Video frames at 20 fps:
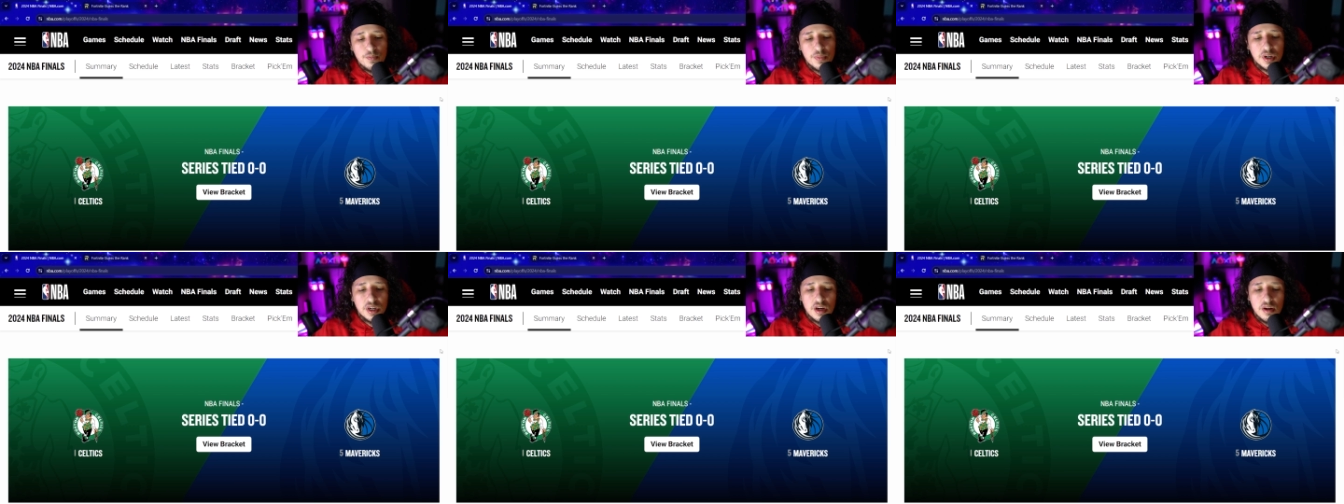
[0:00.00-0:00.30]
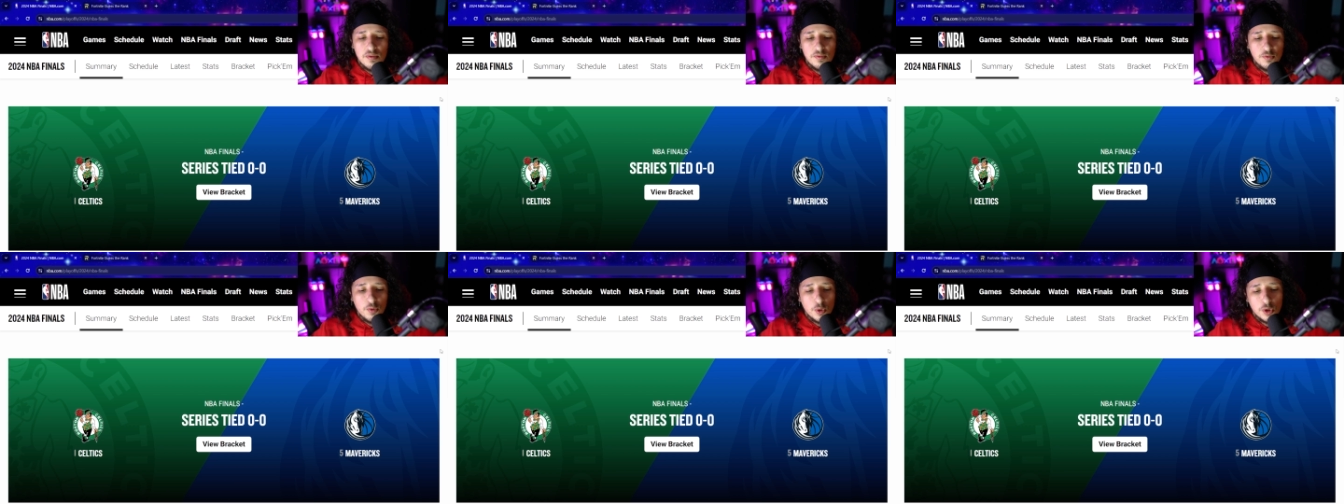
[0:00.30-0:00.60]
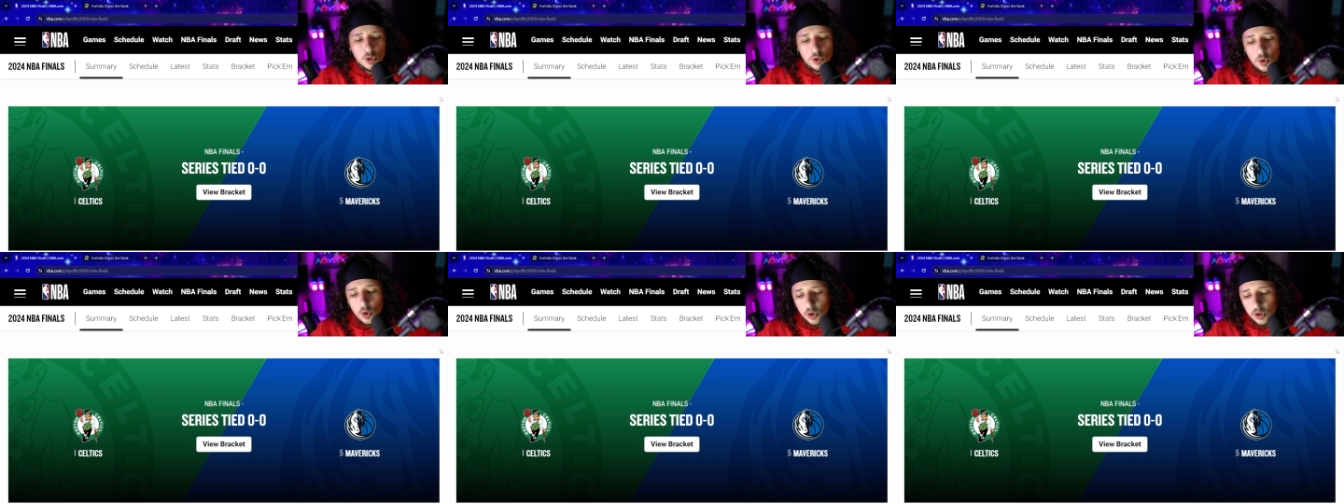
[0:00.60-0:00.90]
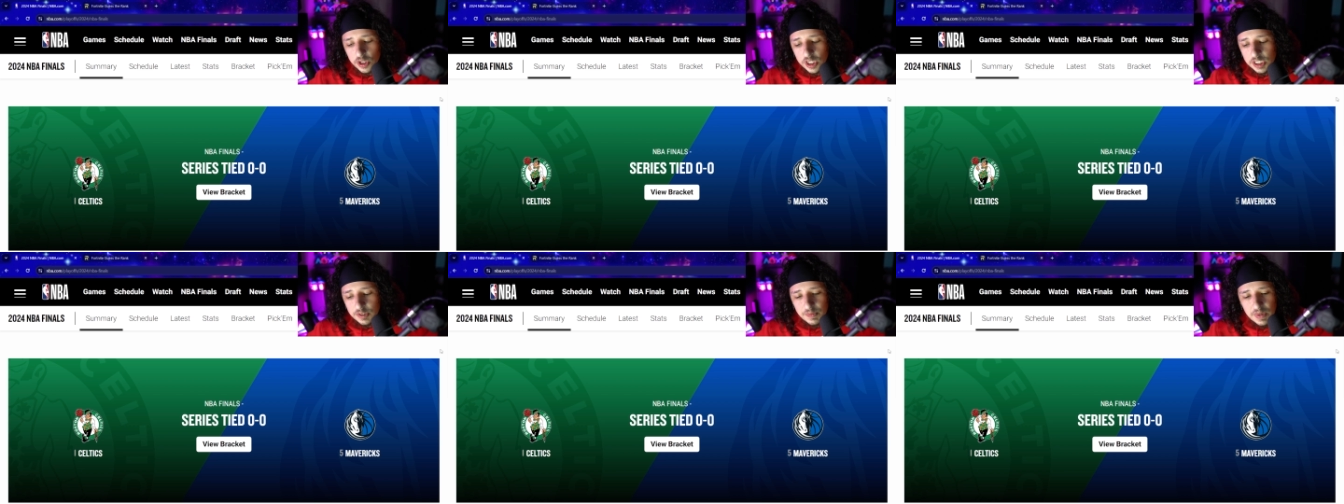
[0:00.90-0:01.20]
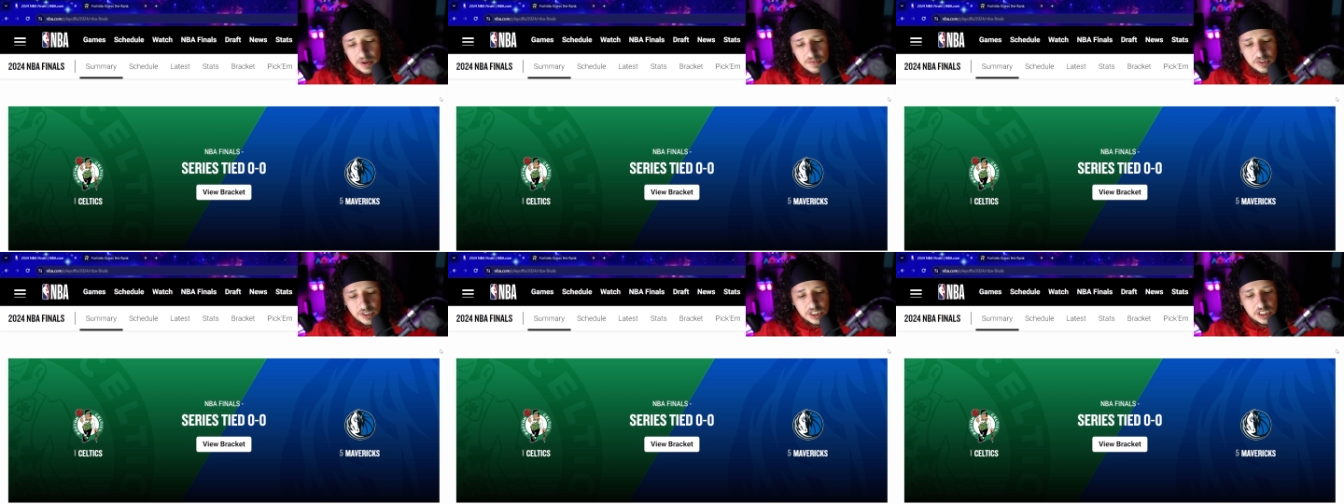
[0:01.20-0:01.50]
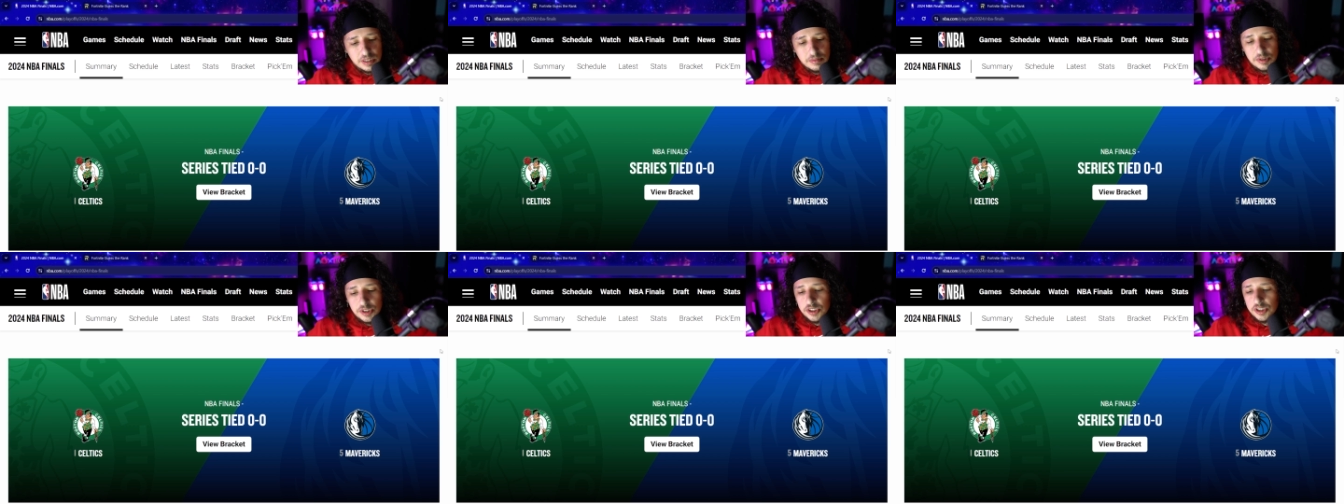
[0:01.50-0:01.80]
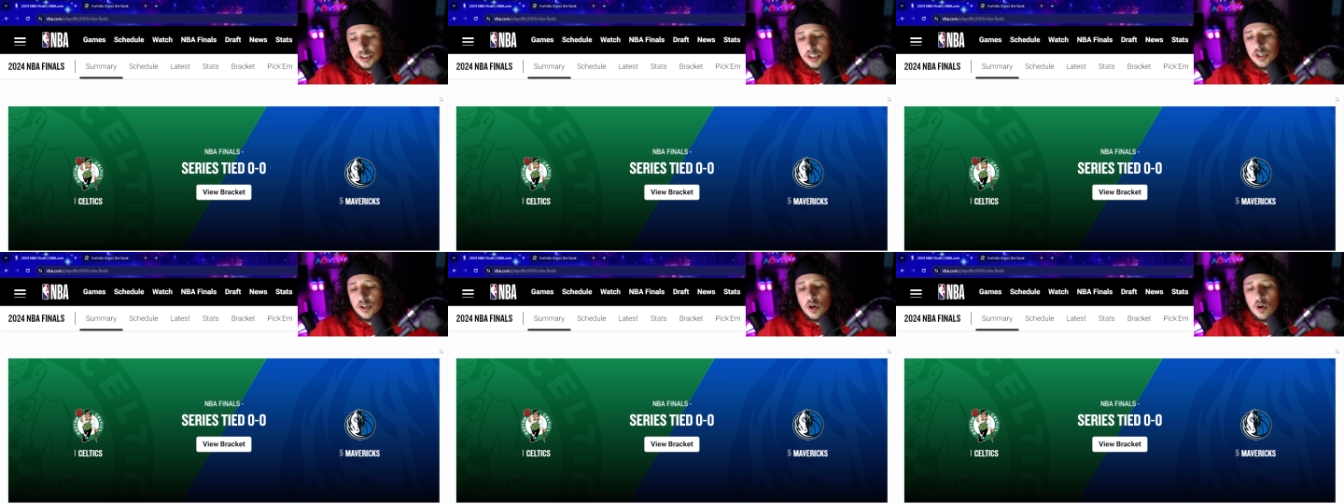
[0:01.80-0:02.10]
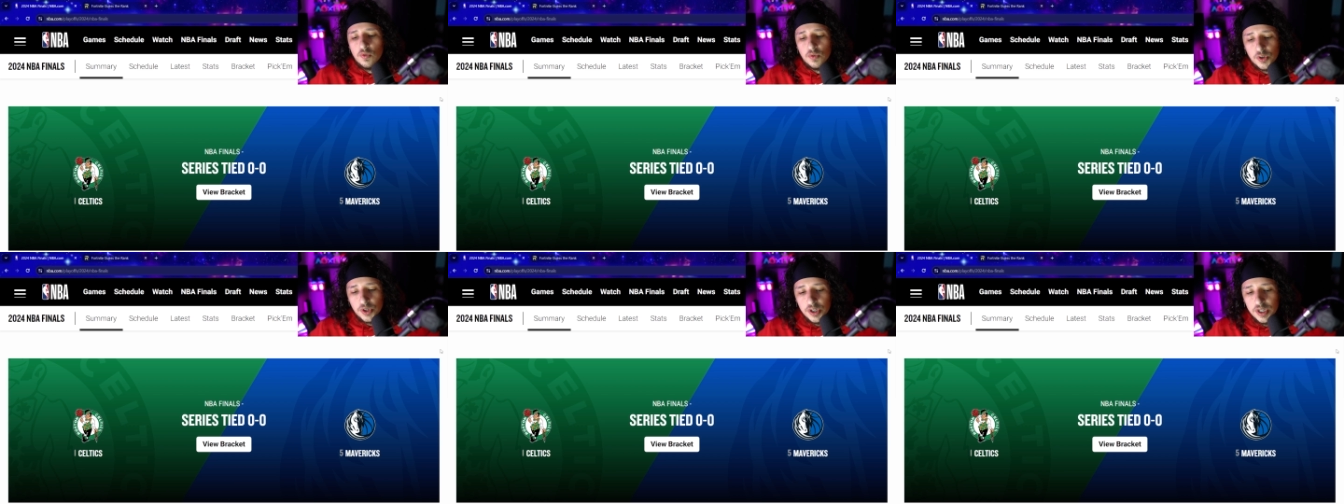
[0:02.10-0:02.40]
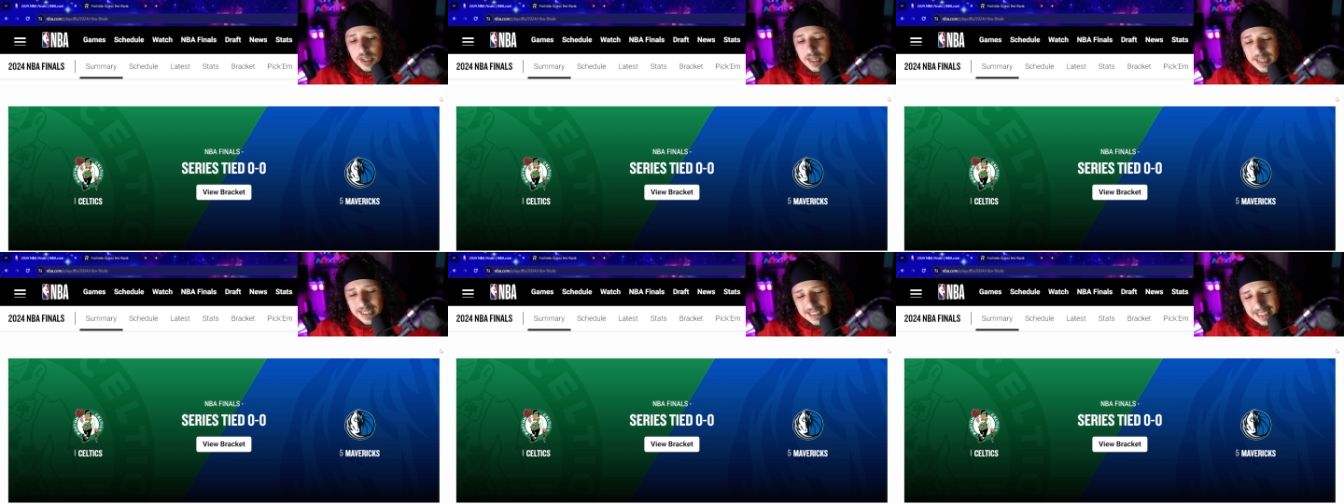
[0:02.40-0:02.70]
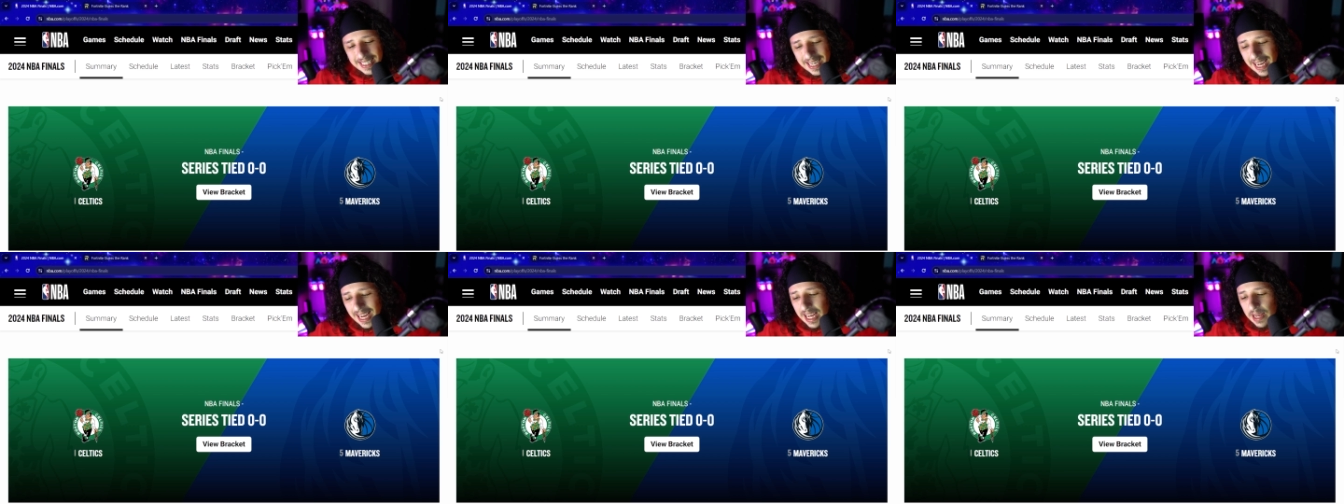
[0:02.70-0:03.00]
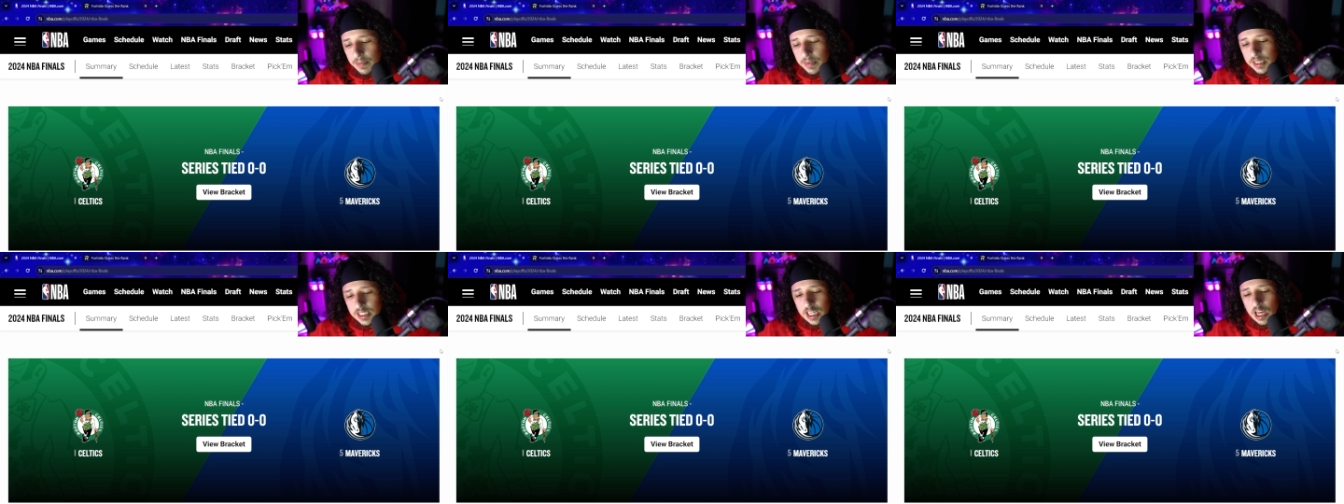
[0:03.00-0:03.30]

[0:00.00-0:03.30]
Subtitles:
But come fourth quarter, this Mavericks team just took over time and